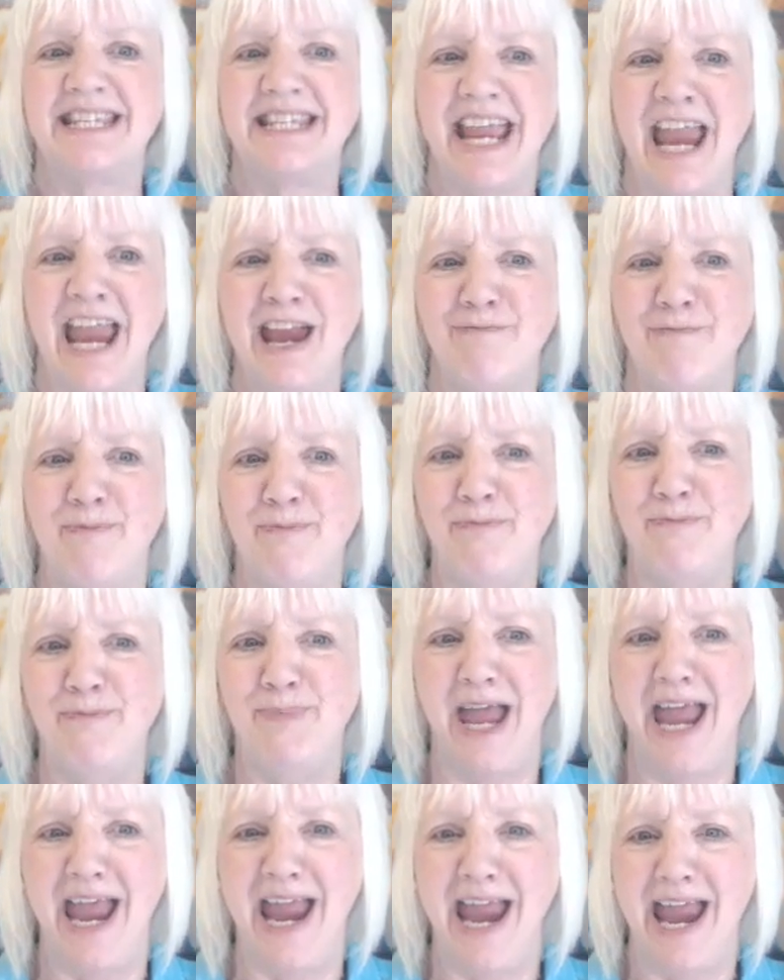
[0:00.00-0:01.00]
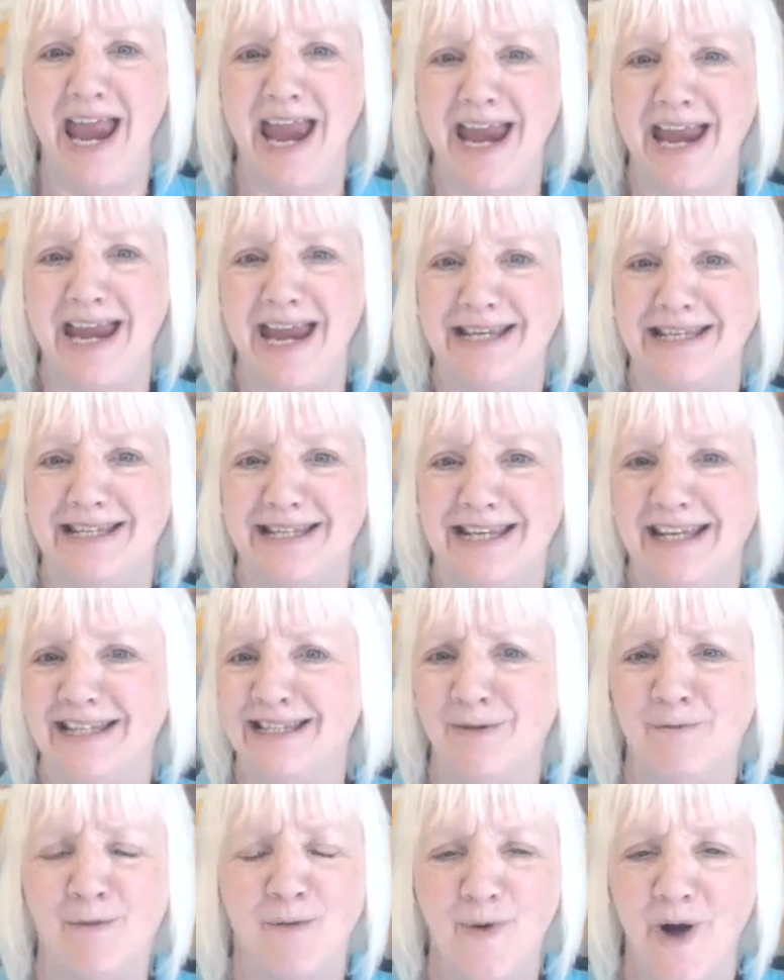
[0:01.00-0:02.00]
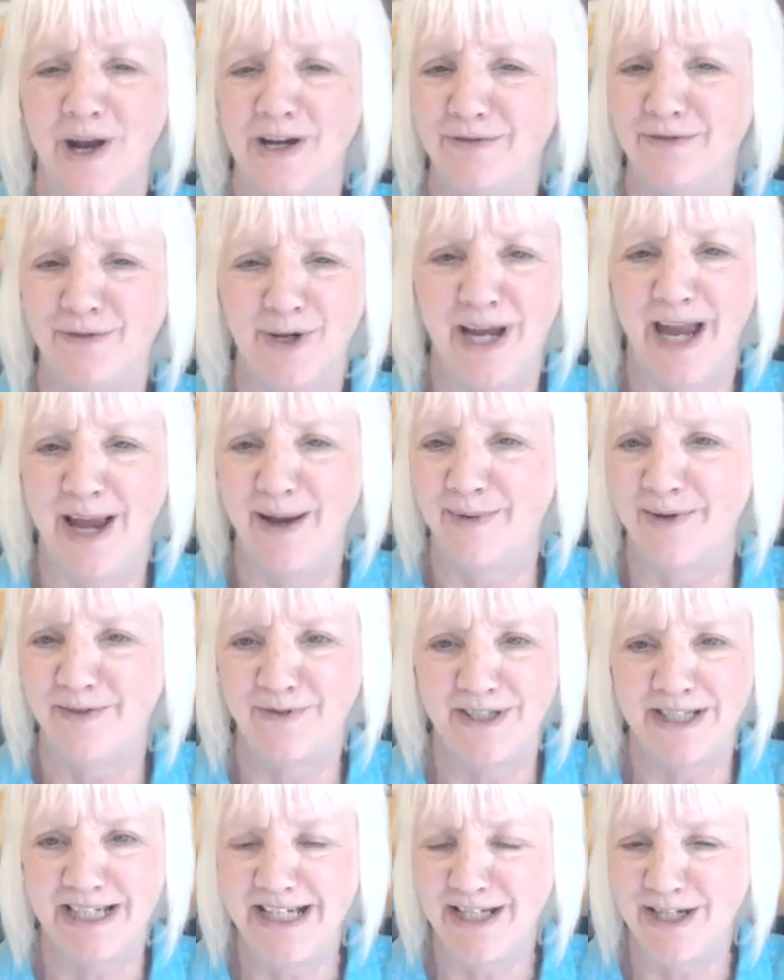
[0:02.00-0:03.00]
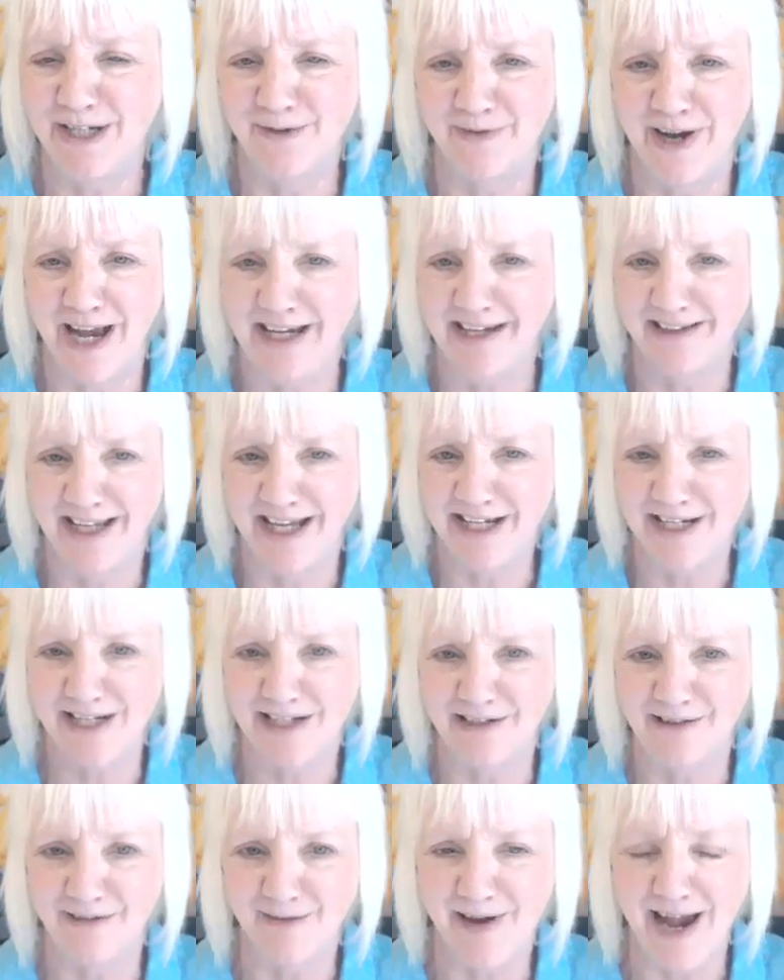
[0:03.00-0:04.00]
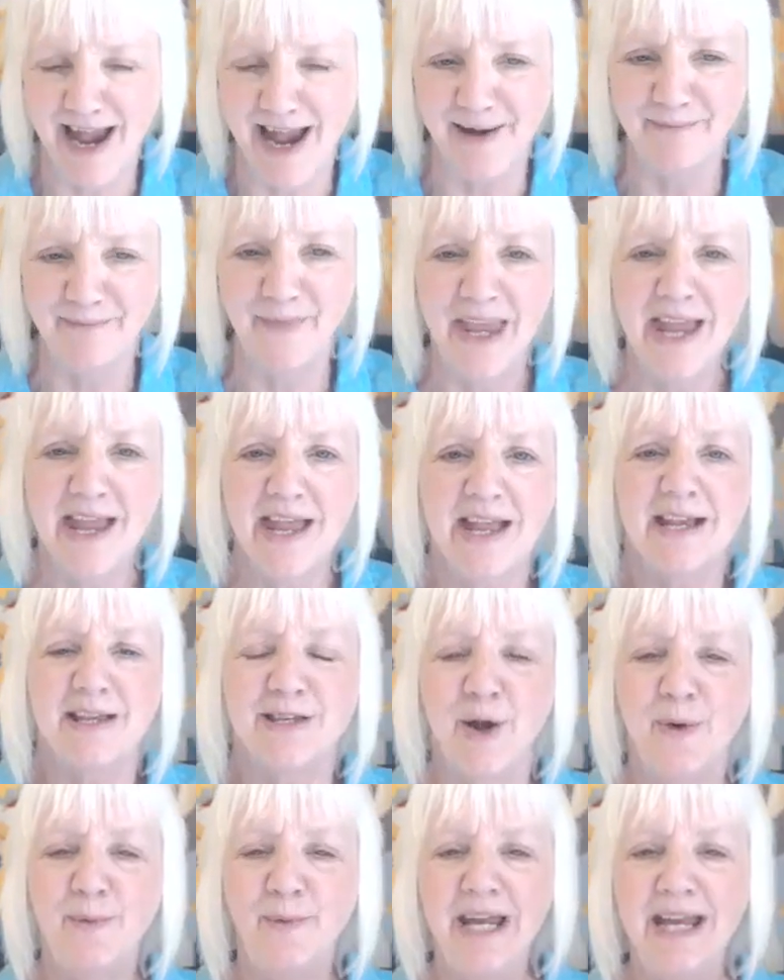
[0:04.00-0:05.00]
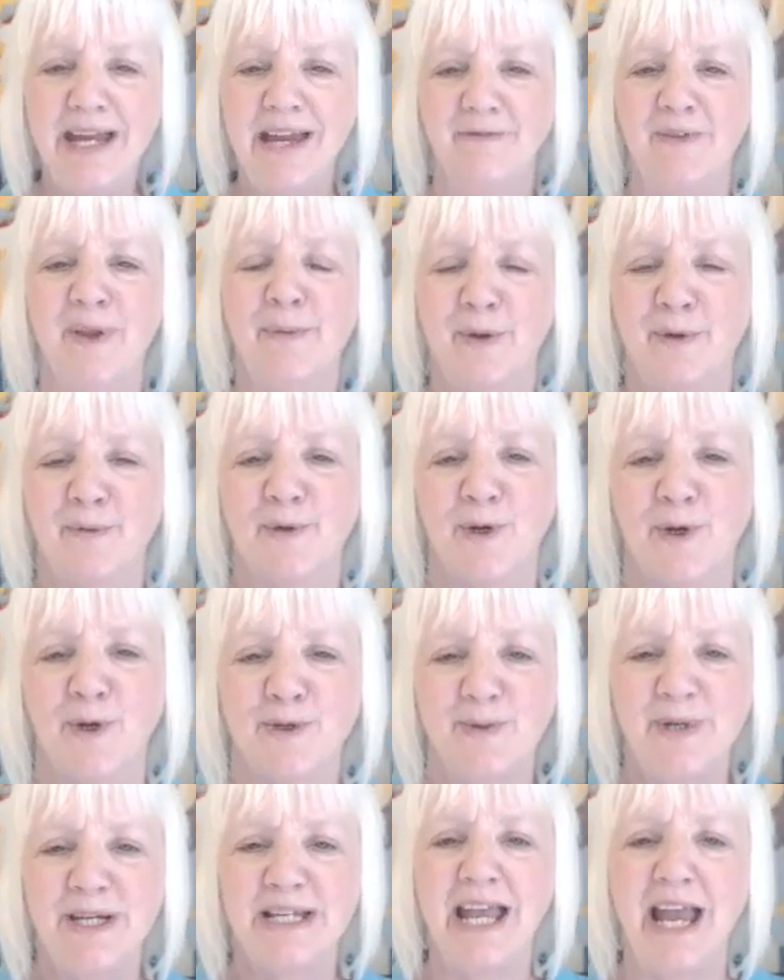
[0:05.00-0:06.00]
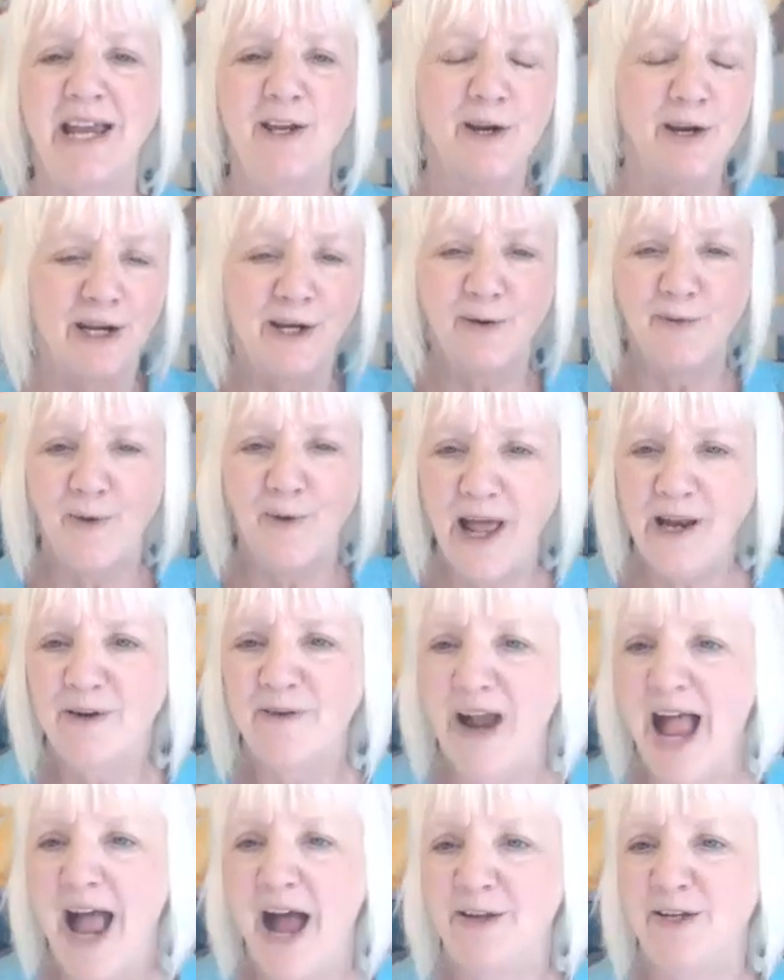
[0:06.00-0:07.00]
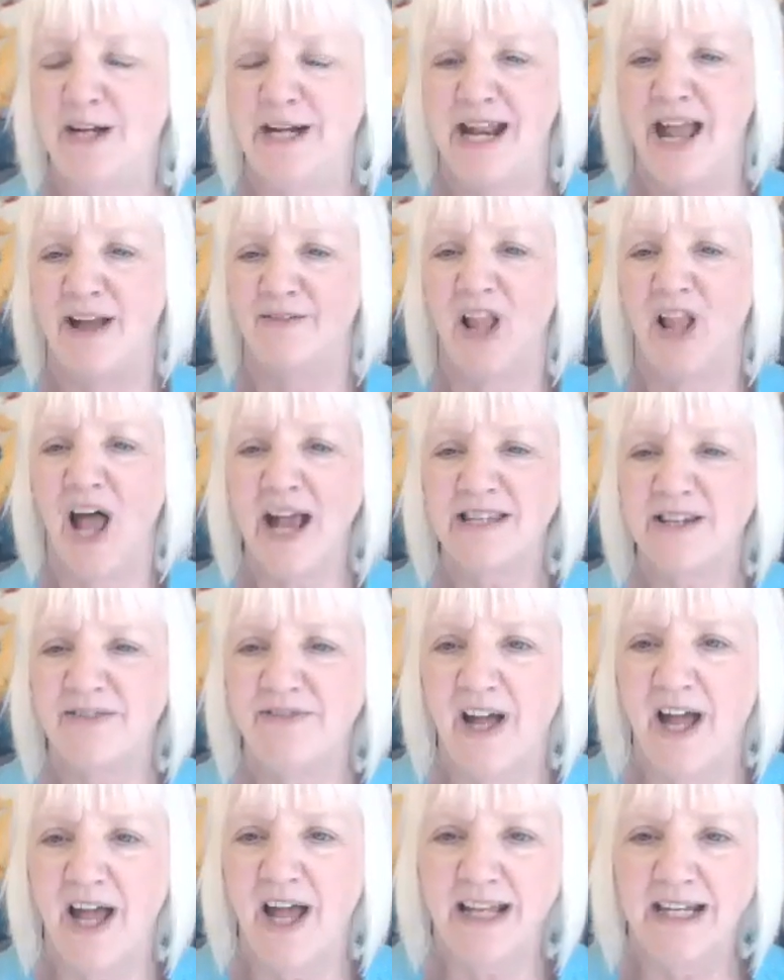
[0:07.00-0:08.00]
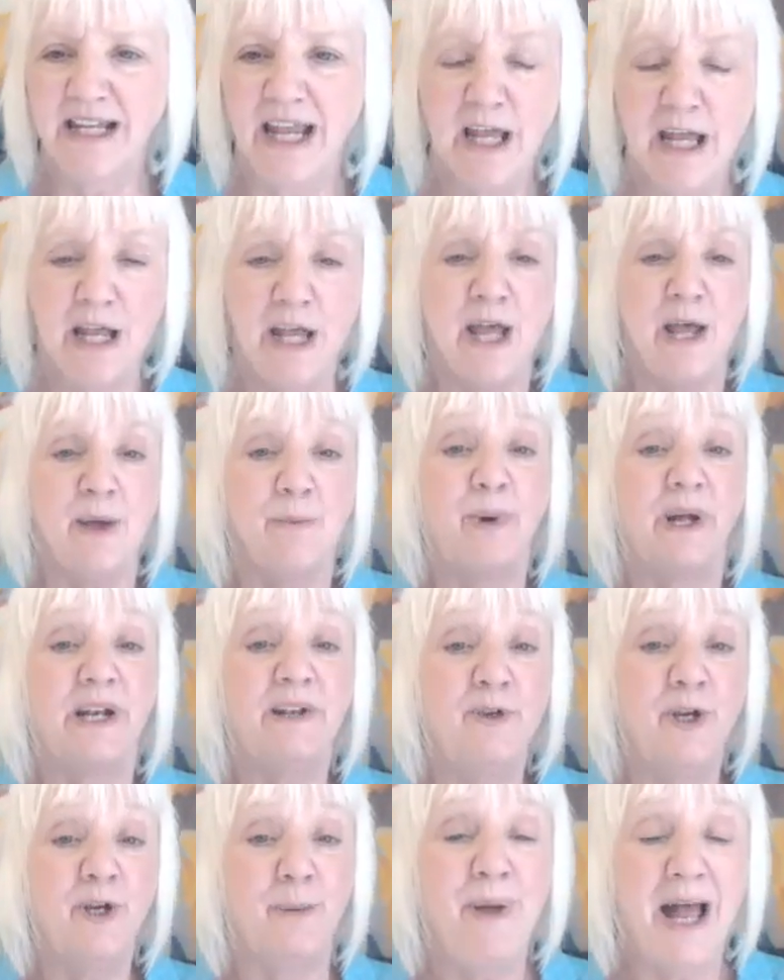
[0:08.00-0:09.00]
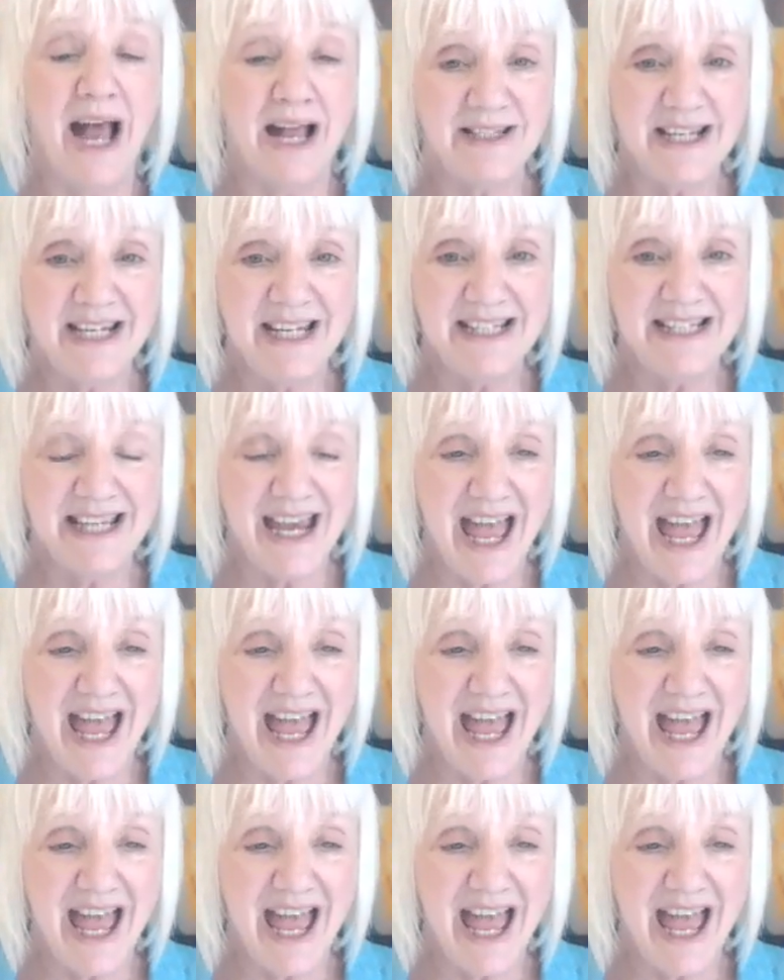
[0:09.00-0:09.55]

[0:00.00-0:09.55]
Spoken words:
Safe base. It's a wonderful game of teaching regulation, right? So we give them the rules. We say, you're going to run around, you're going to have lots of fun, but if you're about to get